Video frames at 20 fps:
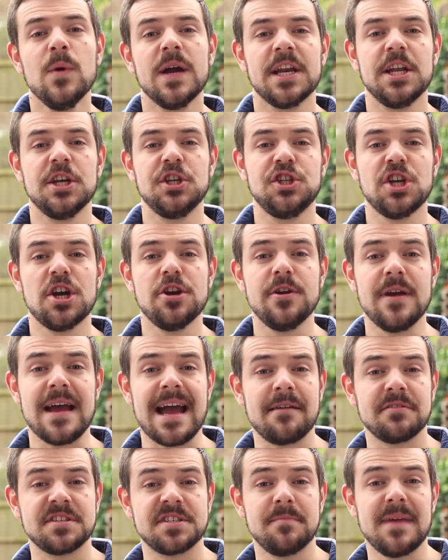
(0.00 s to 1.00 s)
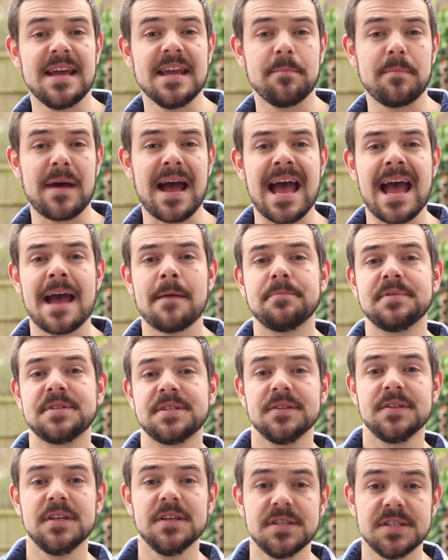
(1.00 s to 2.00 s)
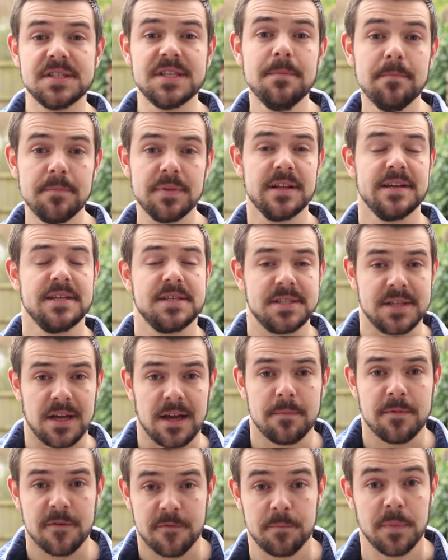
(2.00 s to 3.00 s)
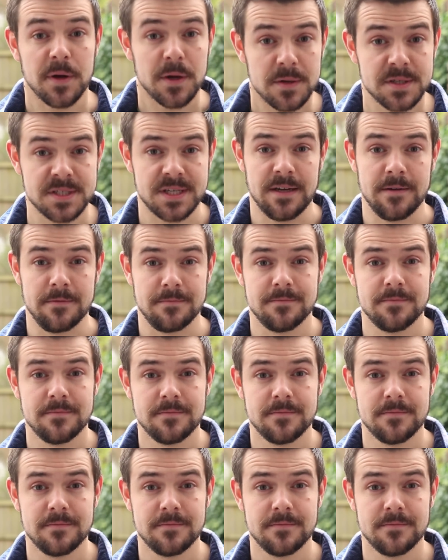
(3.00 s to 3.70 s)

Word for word: we're going to show you how to make perhaps the simplest type of pooter.